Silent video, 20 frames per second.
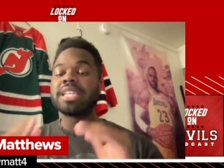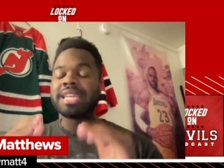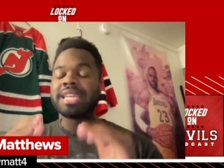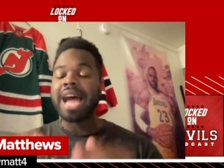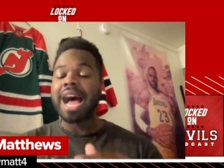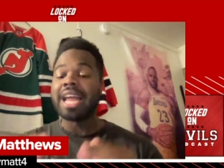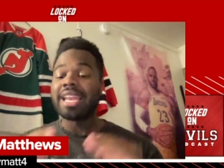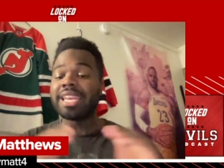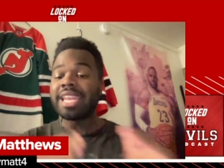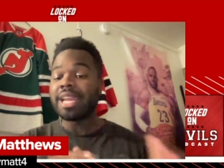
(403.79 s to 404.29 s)

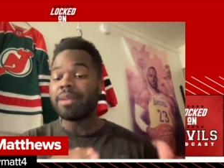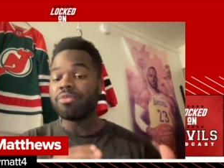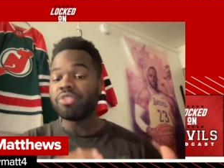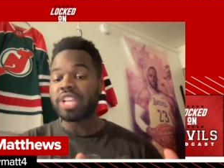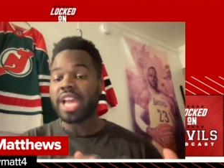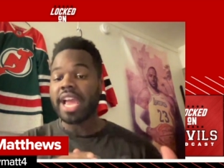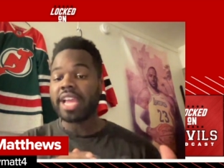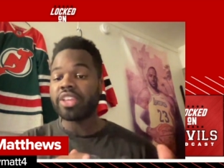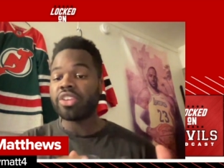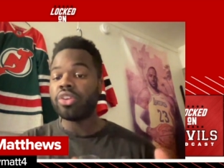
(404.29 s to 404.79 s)
not named
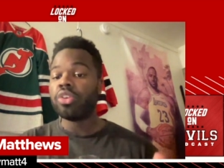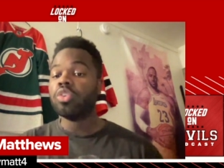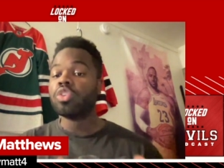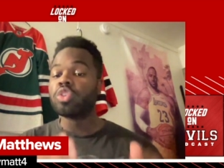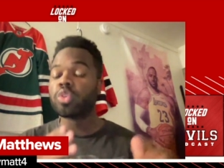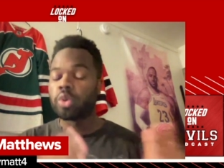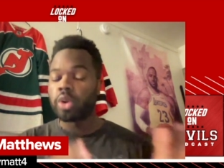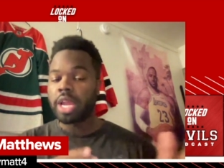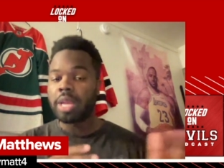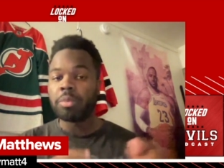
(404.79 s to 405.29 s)
Jack Hughes
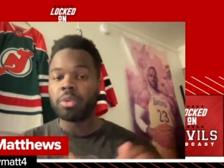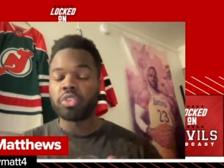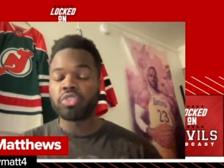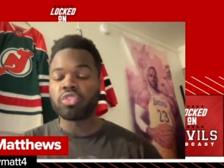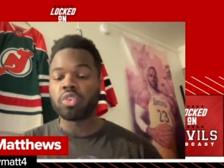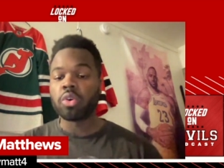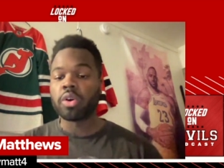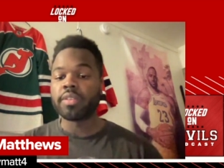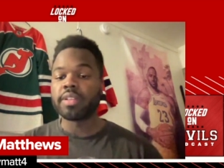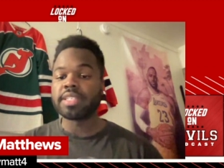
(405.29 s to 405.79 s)
who were able to
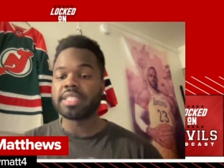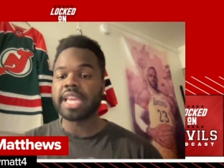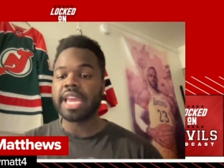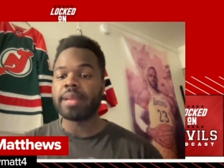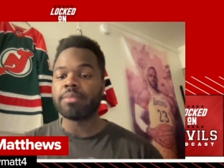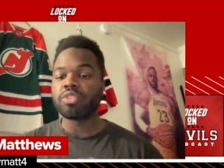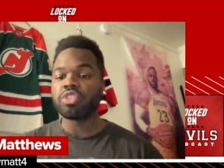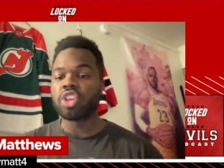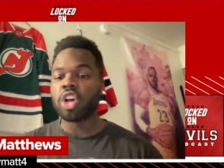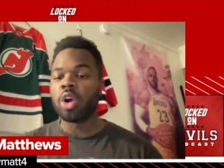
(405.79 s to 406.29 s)
score in this
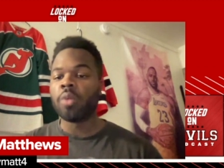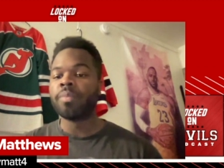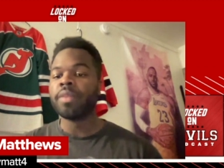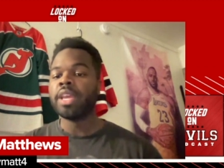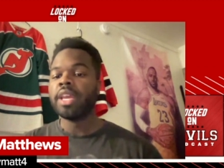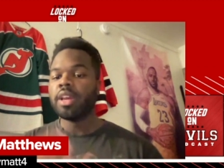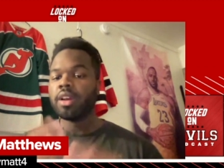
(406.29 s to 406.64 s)
game. So